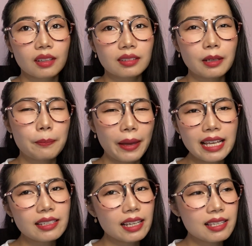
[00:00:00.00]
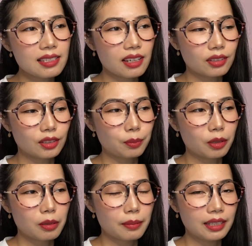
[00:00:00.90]
the best case scenario
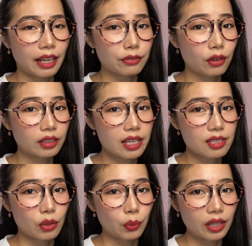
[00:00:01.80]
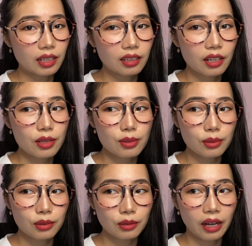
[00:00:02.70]
probably like 4 days a week.
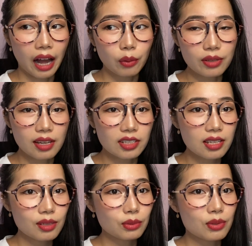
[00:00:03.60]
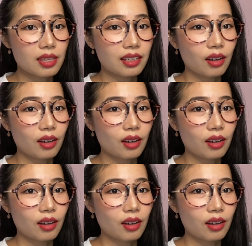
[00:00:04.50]
So I would suggest you to stay in